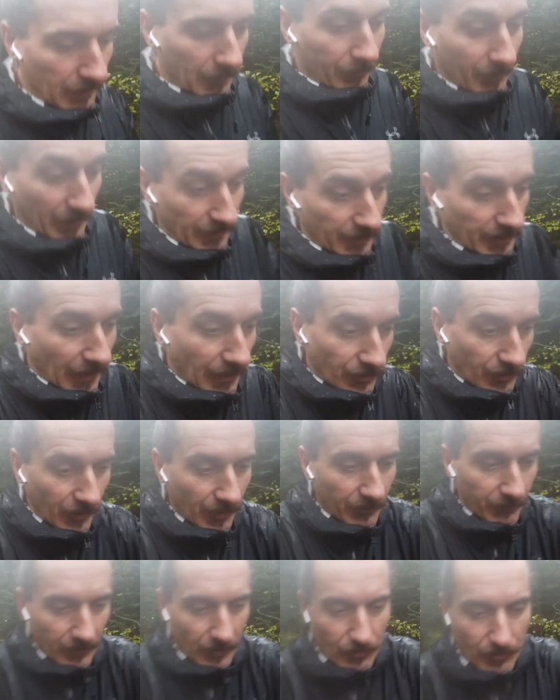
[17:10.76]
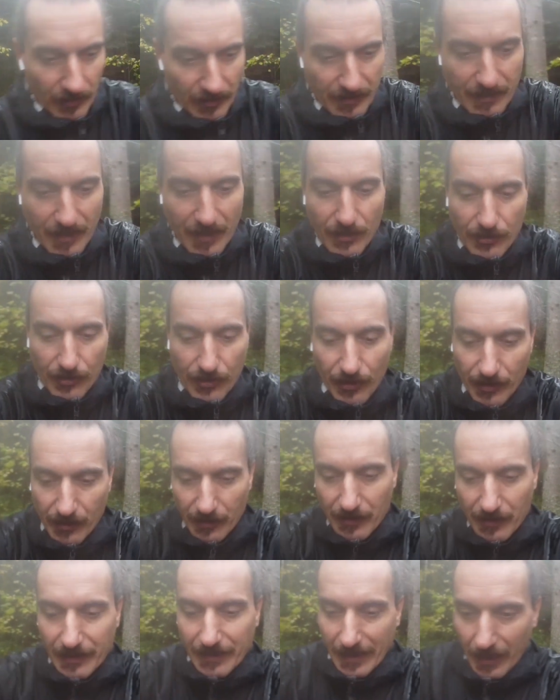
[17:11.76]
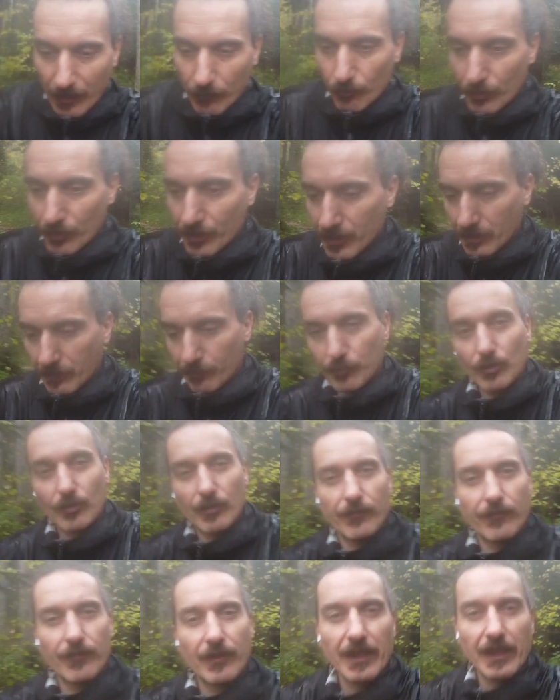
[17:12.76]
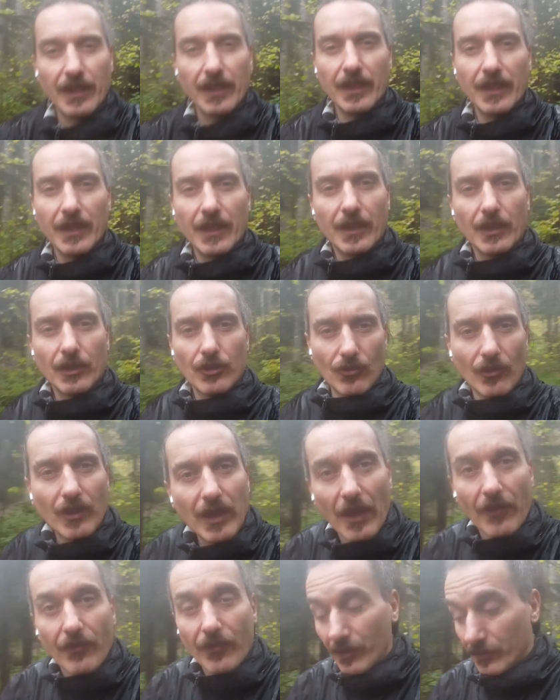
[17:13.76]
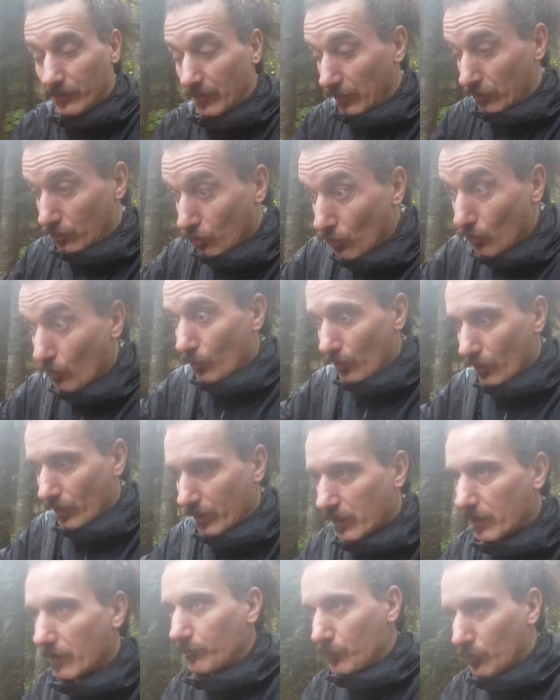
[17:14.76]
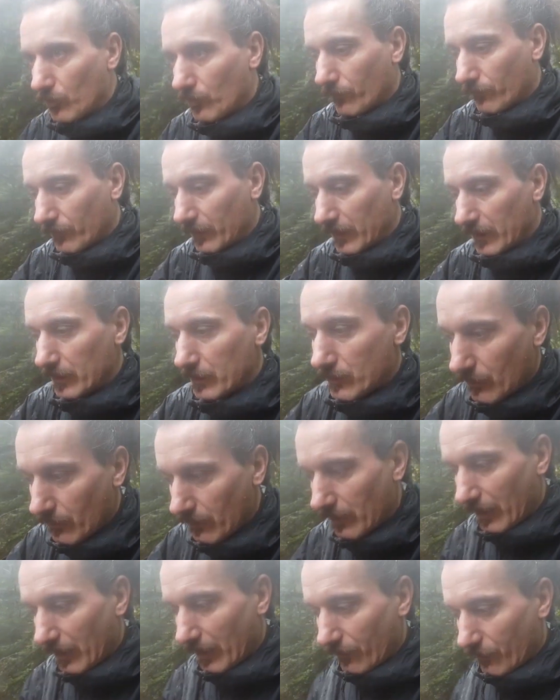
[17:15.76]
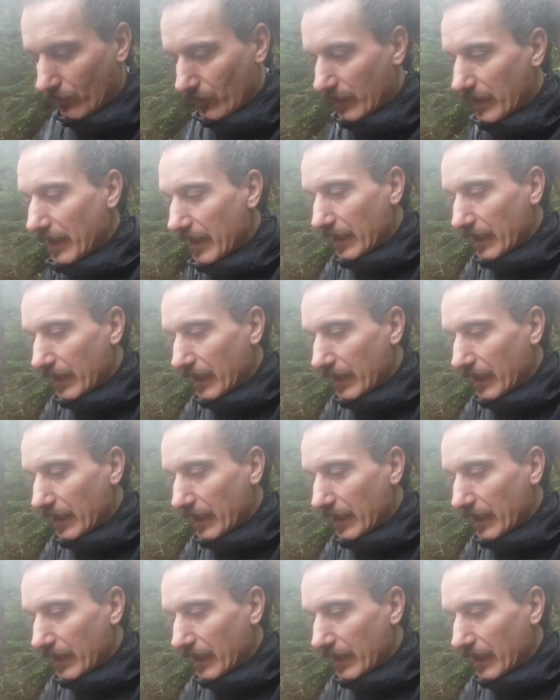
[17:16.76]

Meditation and visualization can work beautifully together. They do work beautifully together.